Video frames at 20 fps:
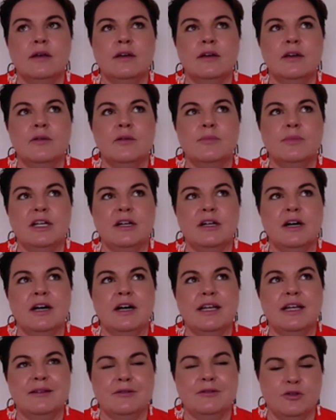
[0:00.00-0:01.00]
But
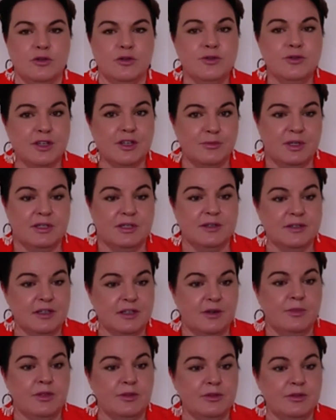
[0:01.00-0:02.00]
I also, because
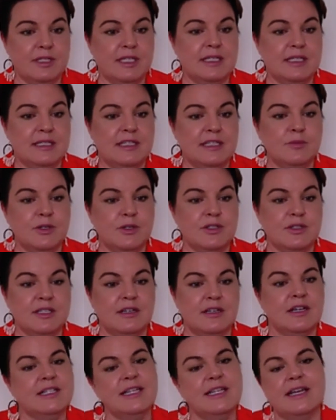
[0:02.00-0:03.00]
I'm an autistic person,
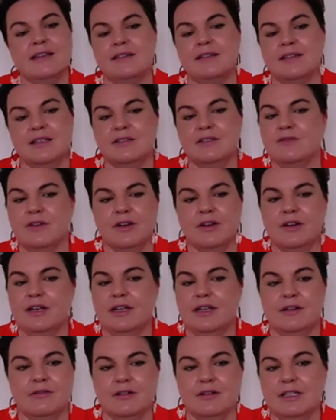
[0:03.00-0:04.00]
I take things very
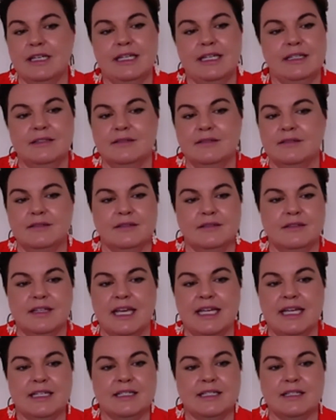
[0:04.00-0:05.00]
literally.
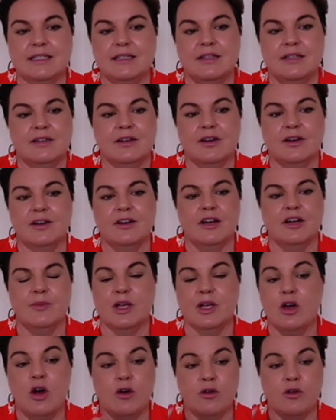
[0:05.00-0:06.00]
And, you know, I'm a
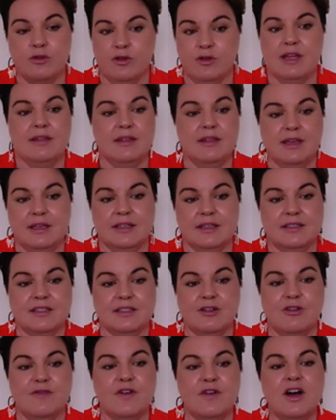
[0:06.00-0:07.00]
concrete thinker.
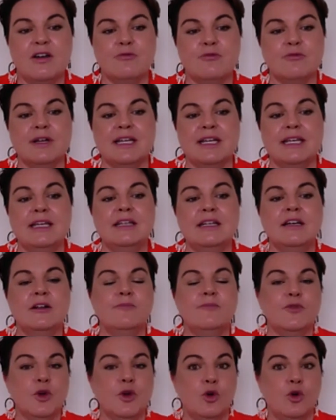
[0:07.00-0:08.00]
So if I read
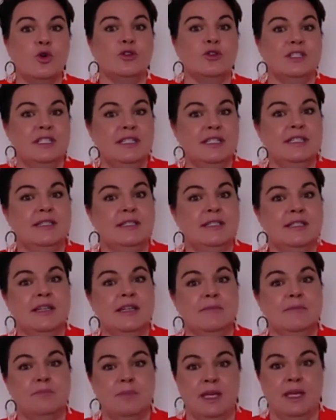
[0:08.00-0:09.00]
autistic
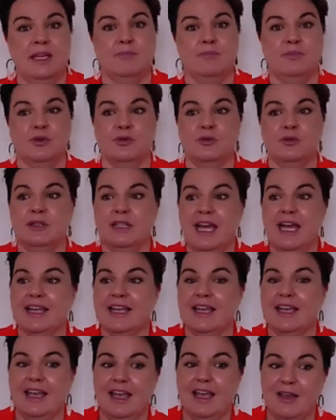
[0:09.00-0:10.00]
people lack
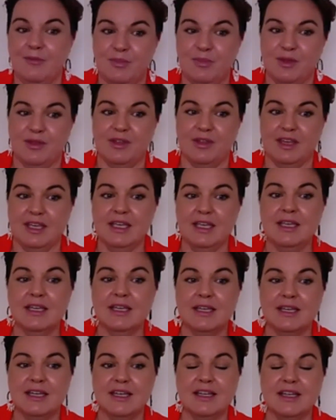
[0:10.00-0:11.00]
empathy,
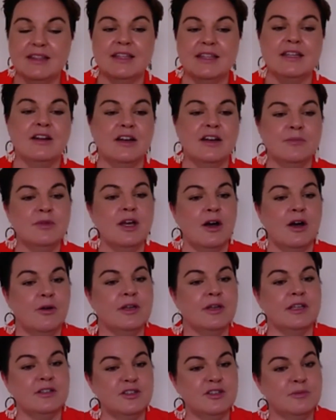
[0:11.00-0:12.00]
then I'm going
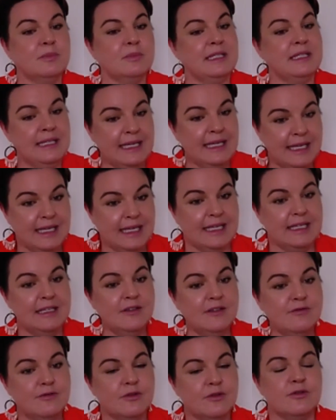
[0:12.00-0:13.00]
to believe
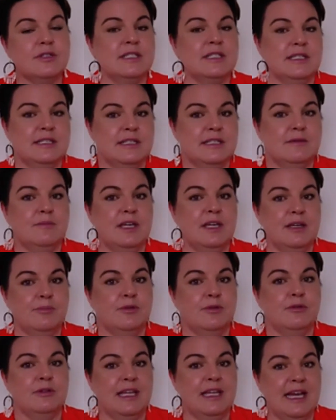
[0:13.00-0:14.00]
autistic people
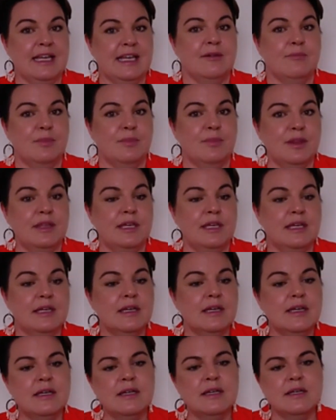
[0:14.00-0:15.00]
lack empathy.
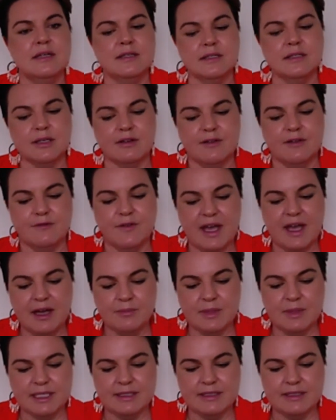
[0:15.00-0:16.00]
So I found
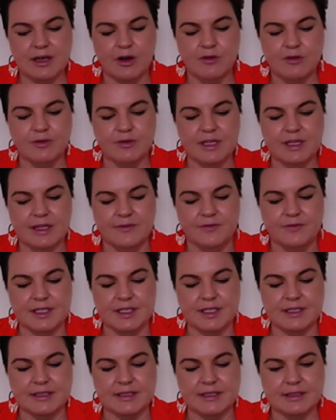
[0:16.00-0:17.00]
myself in
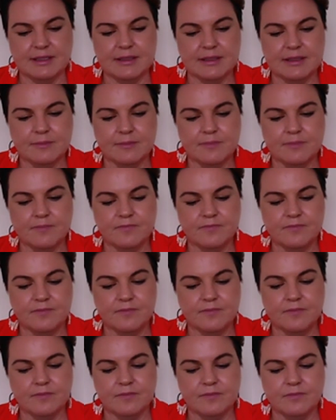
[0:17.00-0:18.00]
this
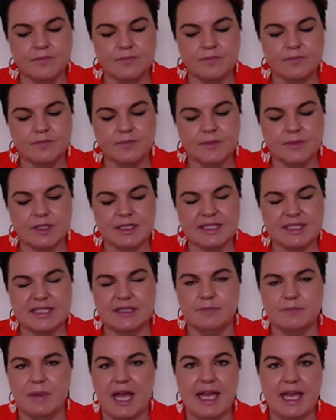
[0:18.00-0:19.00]

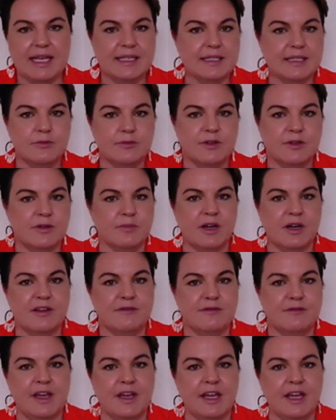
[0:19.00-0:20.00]
space with my
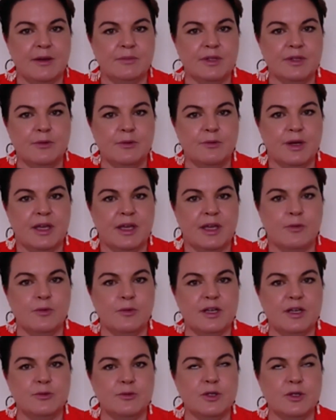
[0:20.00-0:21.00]
family where
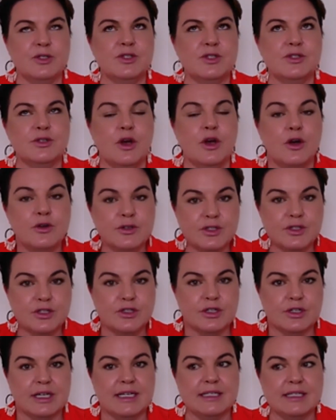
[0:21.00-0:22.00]
we were so
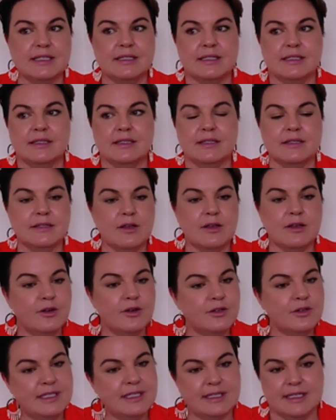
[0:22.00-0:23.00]
stressed and so
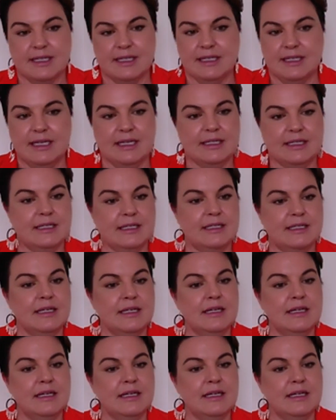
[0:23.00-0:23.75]
disconnected.